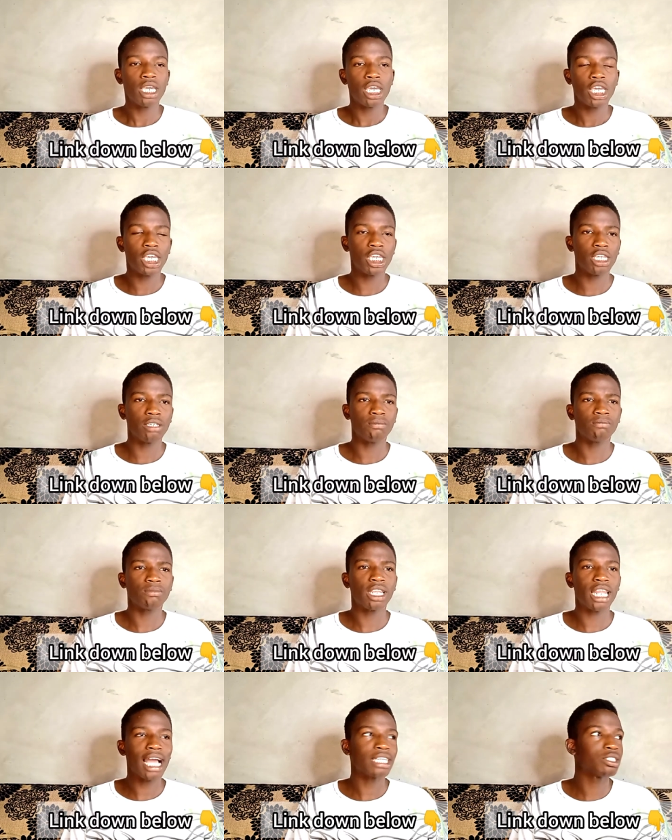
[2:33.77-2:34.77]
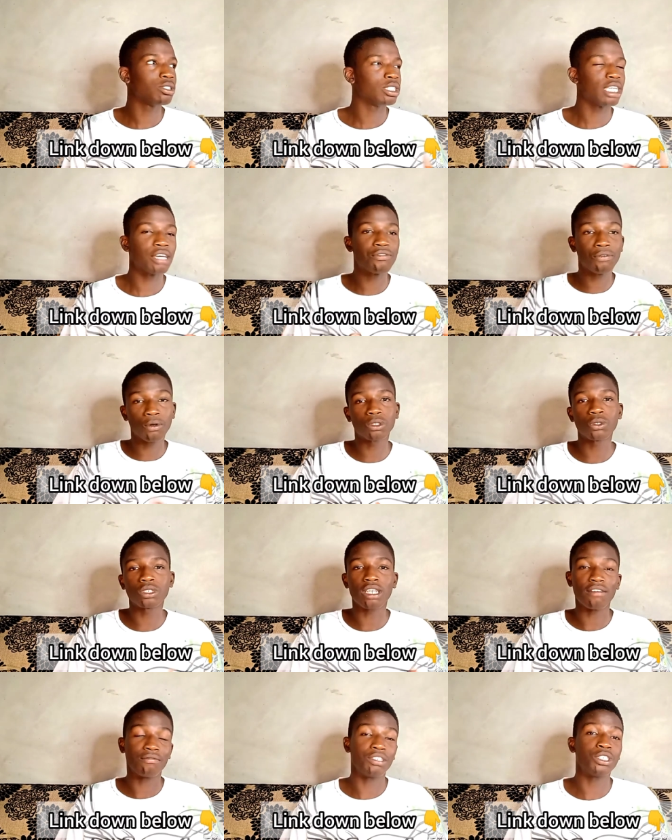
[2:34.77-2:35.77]
he likes to take photos
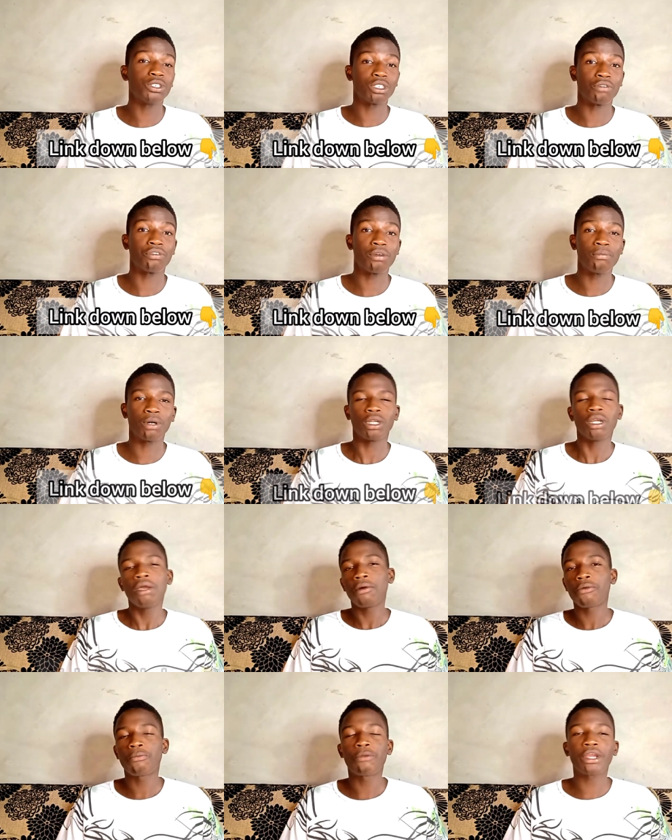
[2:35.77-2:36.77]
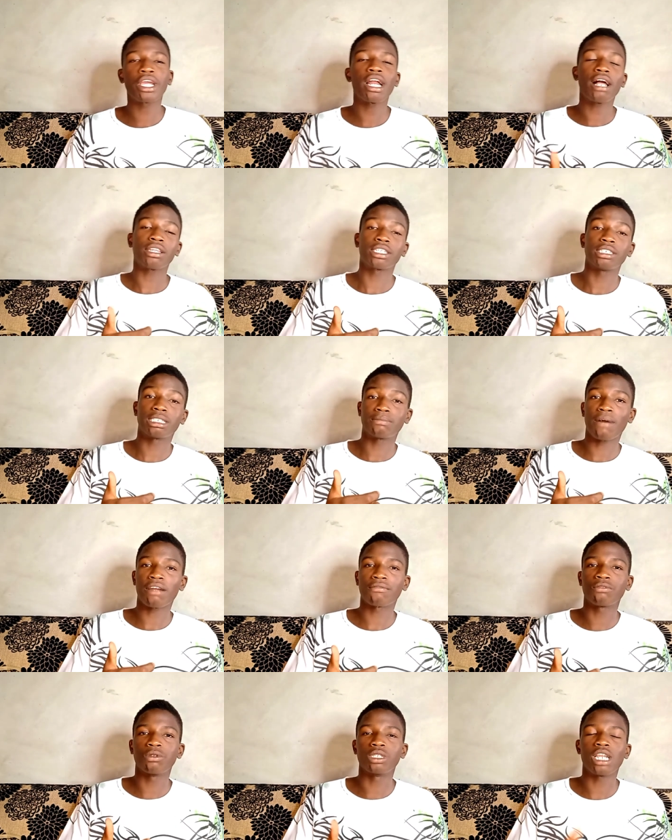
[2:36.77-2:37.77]
and videos of him, but bringing out the
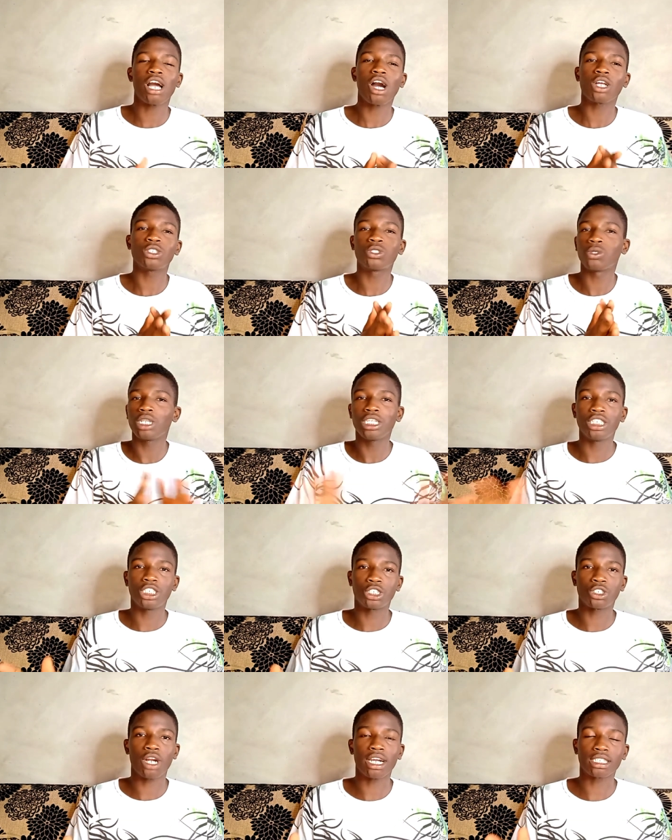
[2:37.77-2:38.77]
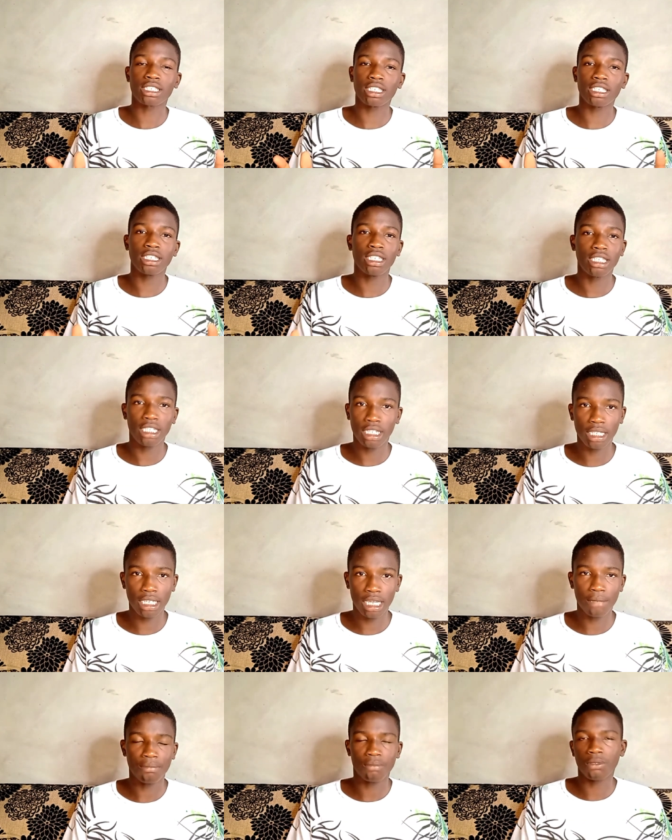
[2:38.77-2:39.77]
smartphone totally distracts
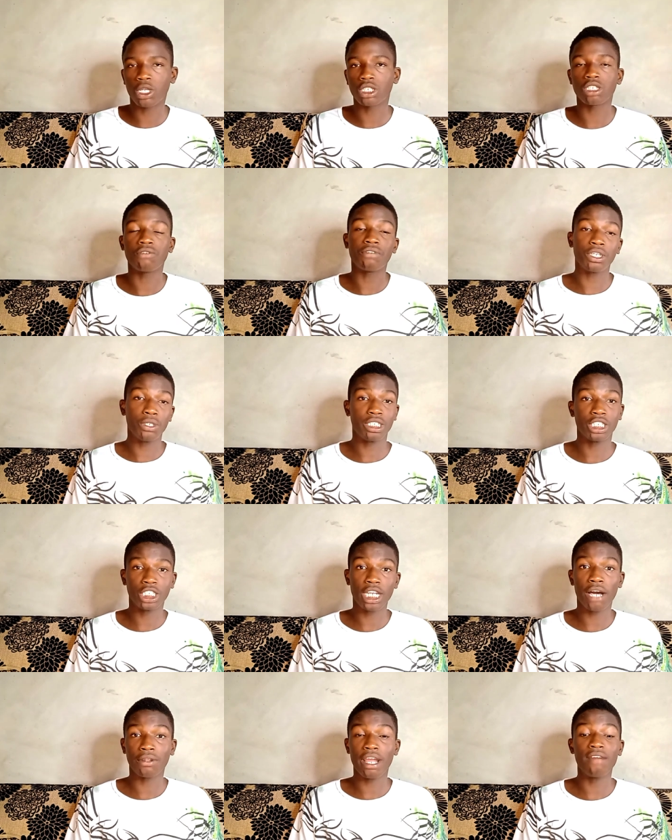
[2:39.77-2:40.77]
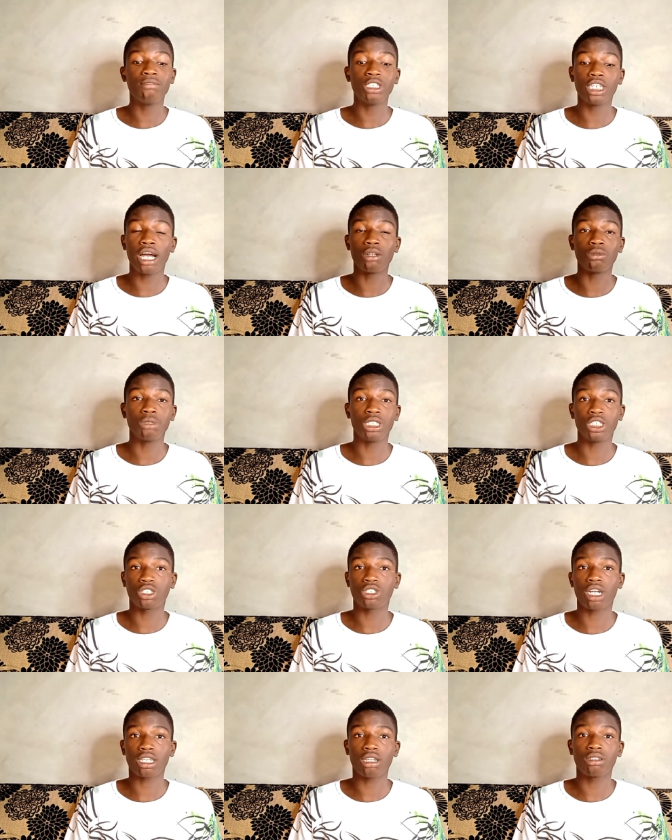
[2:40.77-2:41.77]
him because of you know he's a child. Every child will be
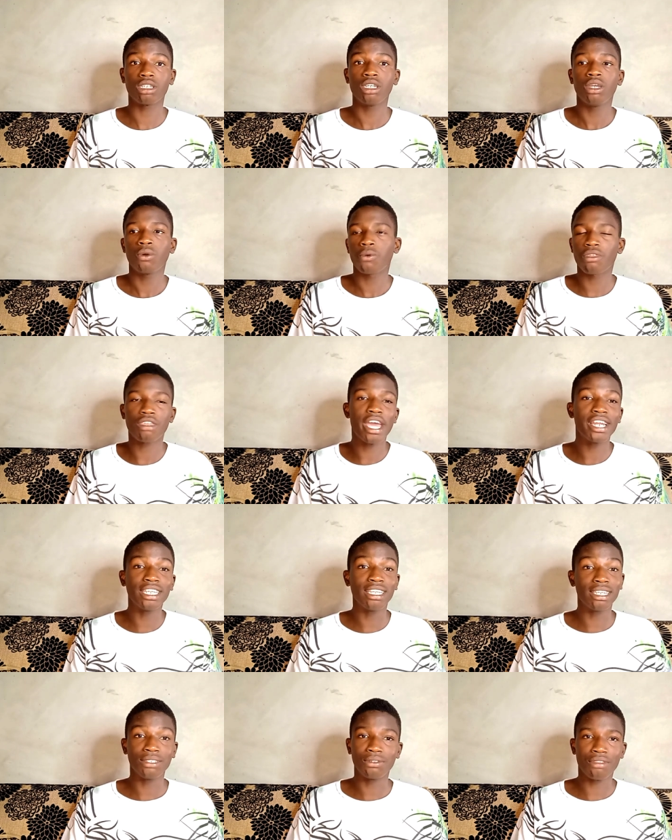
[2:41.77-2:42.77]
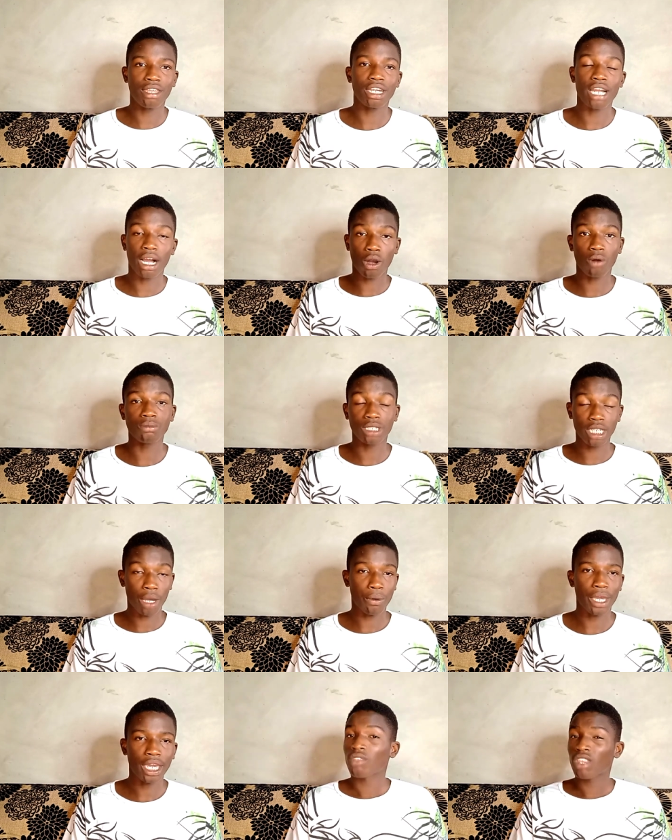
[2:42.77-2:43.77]
distracted with any little thing that comes their
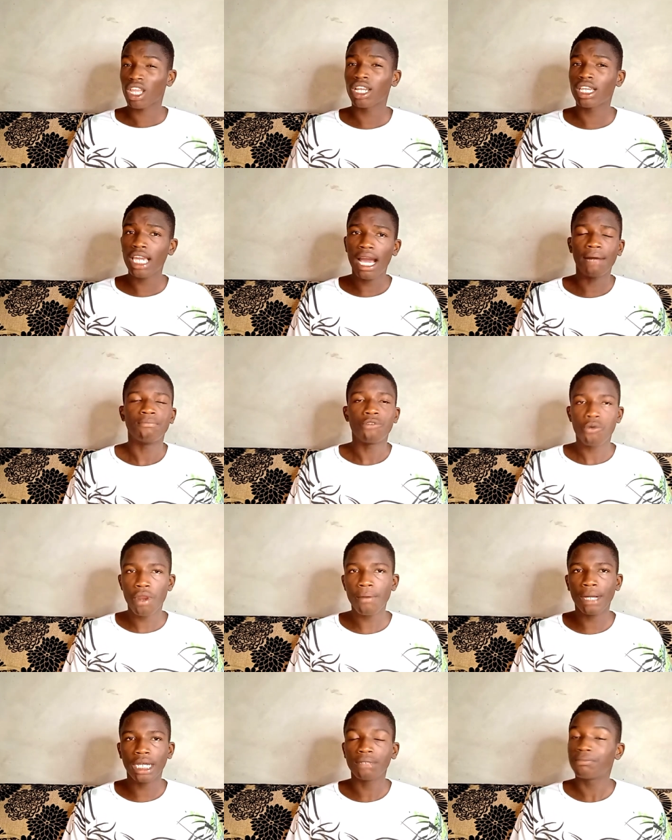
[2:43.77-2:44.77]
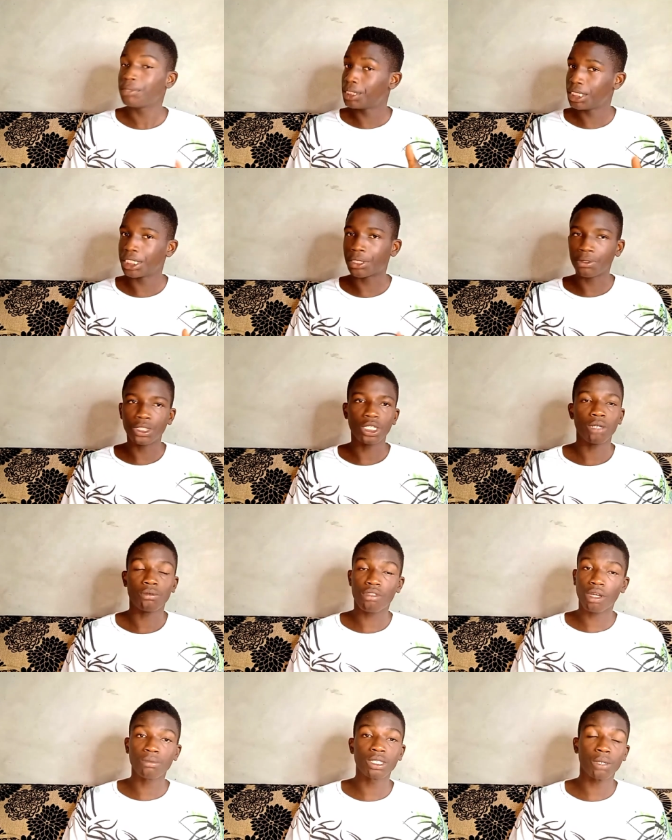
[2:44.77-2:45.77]
way yeah, Ray-Ban did a good job.
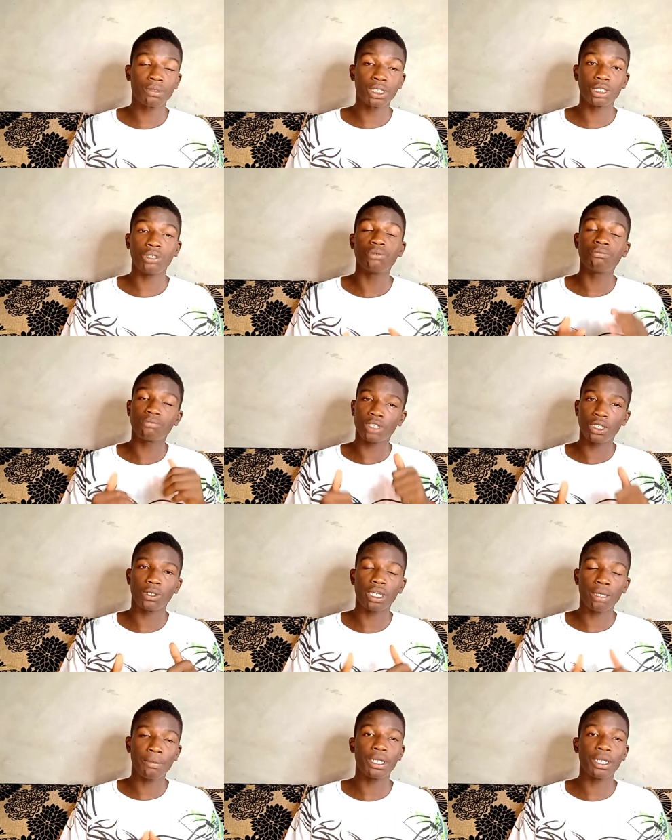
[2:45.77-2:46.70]
Thumbs up to you. You know, keep it